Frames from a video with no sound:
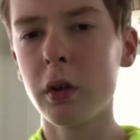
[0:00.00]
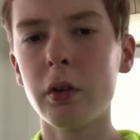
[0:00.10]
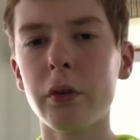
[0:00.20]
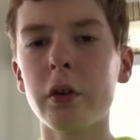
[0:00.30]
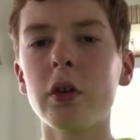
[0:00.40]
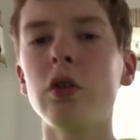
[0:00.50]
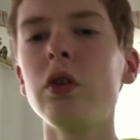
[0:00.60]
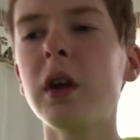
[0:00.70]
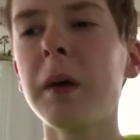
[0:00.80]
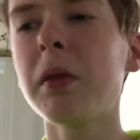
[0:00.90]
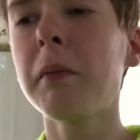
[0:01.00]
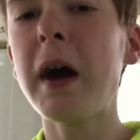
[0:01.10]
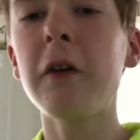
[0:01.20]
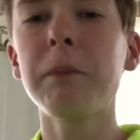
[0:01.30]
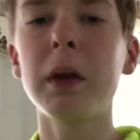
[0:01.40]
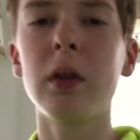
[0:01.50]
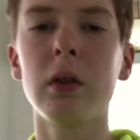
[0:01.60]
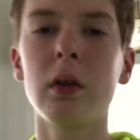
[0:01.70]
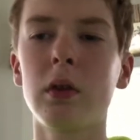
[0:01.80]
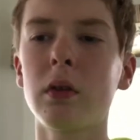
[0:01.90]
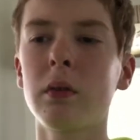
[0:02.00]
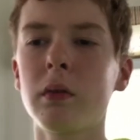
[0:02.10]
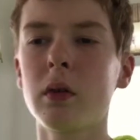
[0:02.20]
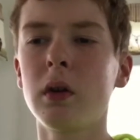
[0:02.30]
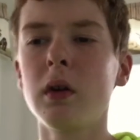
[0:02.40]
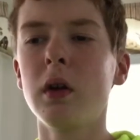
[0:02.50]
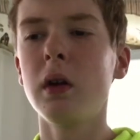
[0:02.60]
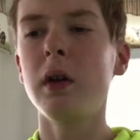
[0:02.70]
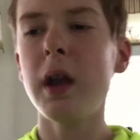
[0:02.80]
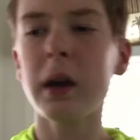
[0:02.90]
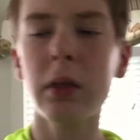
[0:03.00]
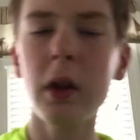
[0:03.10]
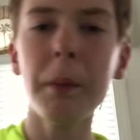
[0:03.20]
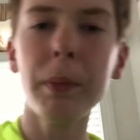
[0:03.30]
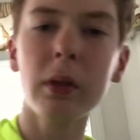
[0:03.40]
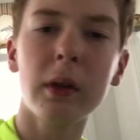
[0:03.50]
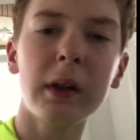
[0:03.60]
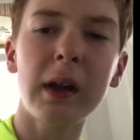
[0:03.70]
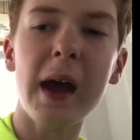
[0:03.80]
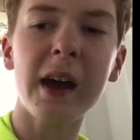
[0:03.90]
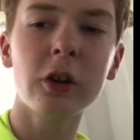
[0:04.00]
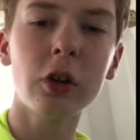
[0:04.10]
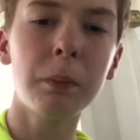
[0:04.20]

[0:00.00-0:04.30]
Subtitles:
those are two types of mouthpieces. Next up, let's get to actual